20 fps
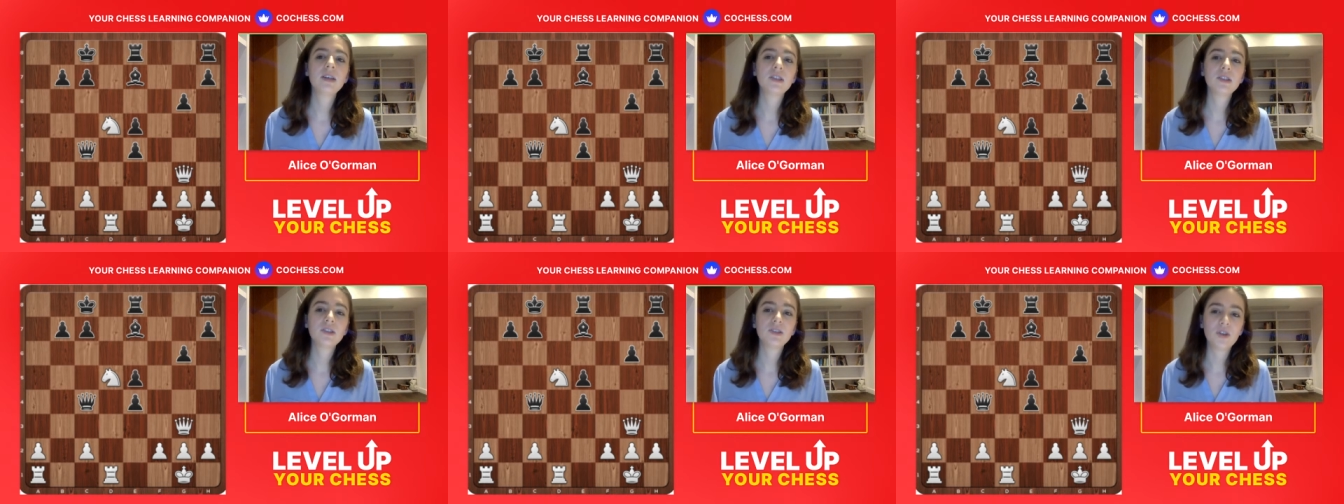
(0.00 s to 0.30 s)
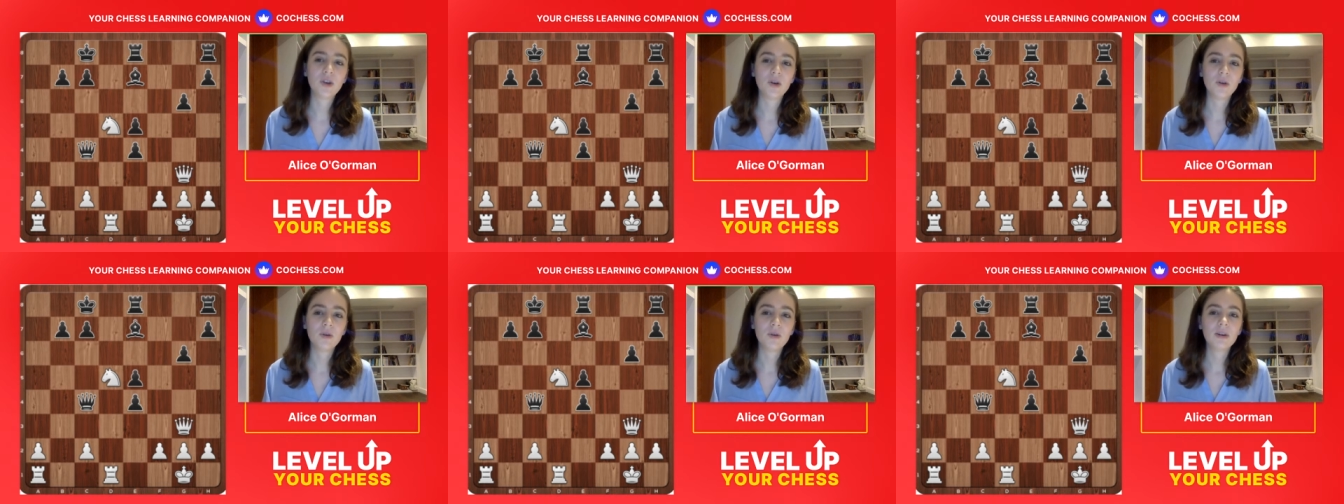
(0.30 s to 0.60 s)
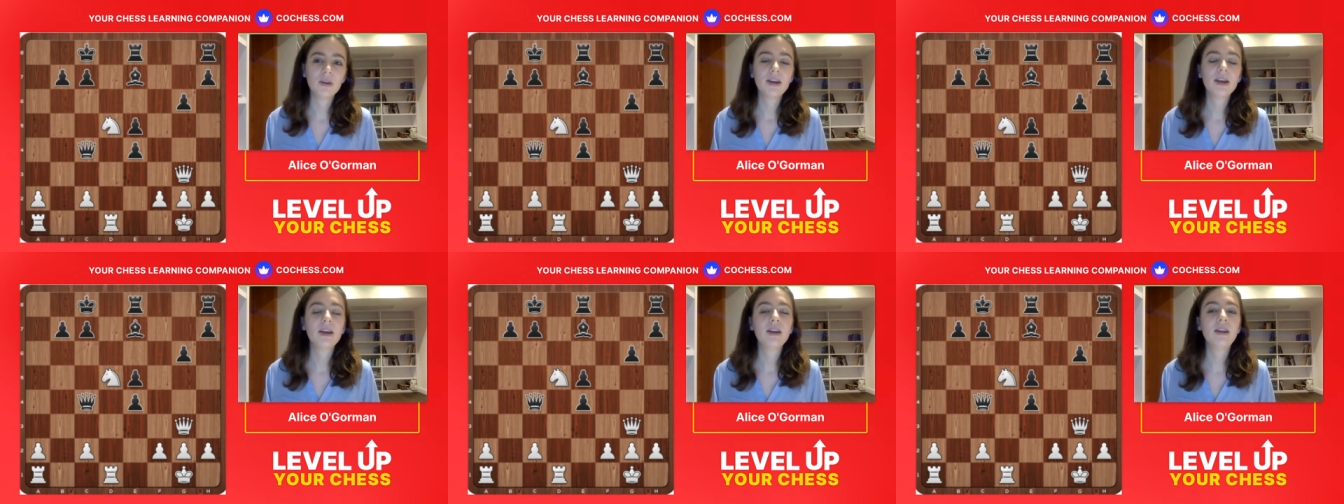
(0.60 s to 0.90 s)
So
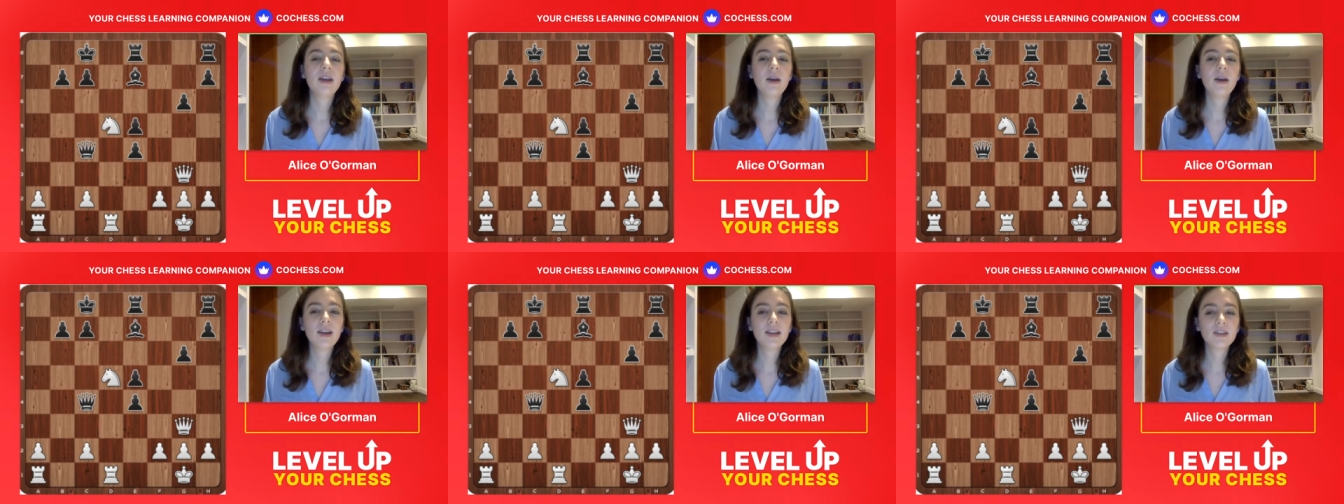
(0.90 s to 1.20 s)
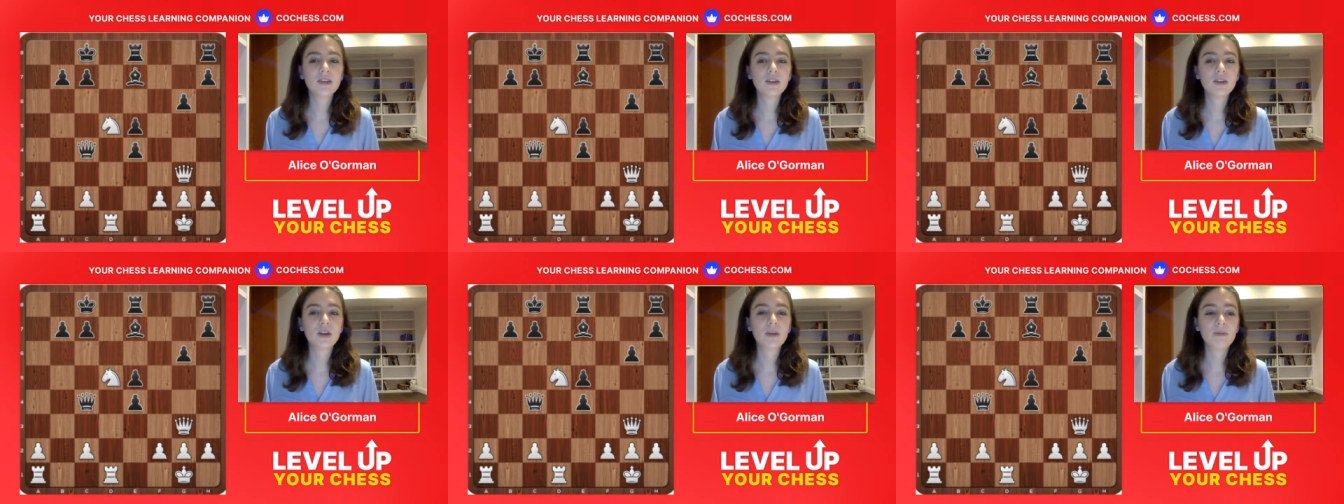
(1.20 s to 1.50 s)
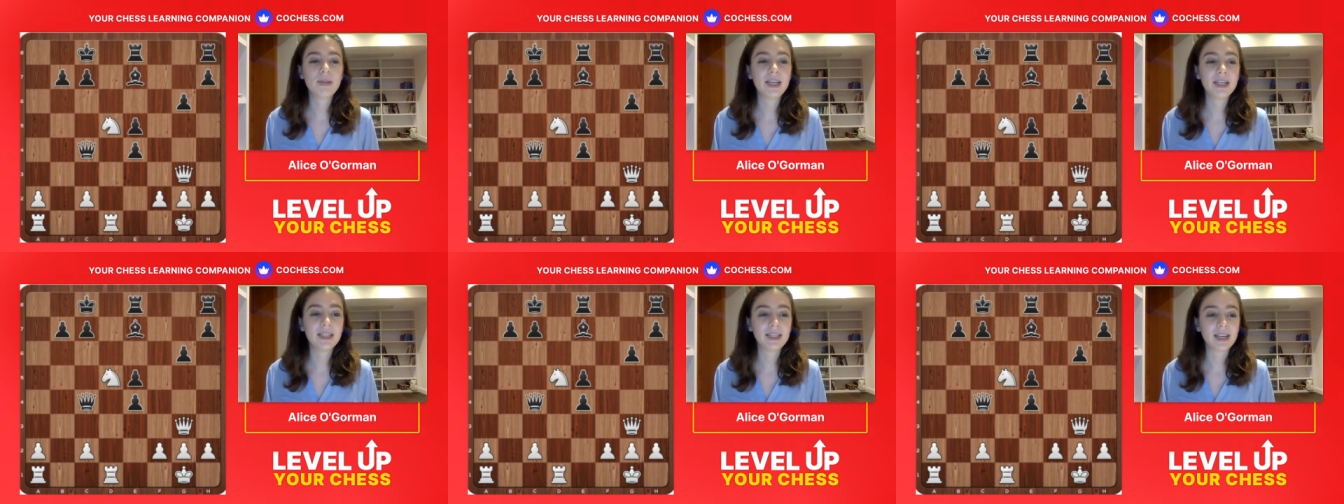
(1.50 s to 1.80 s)
now let's look at
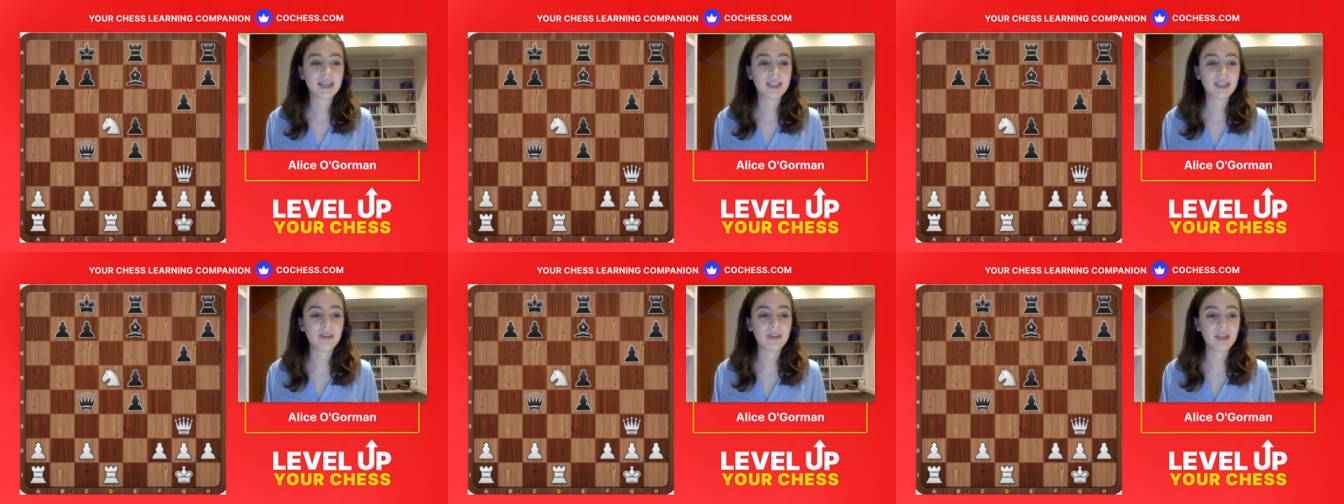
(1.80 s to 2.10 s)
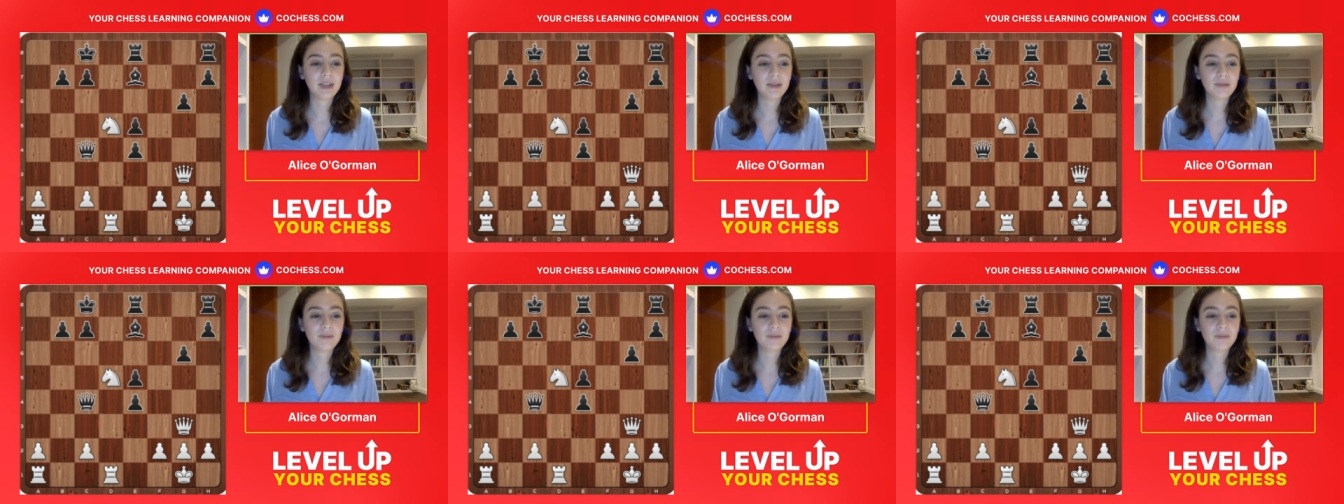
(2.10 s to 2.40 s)
piece activity.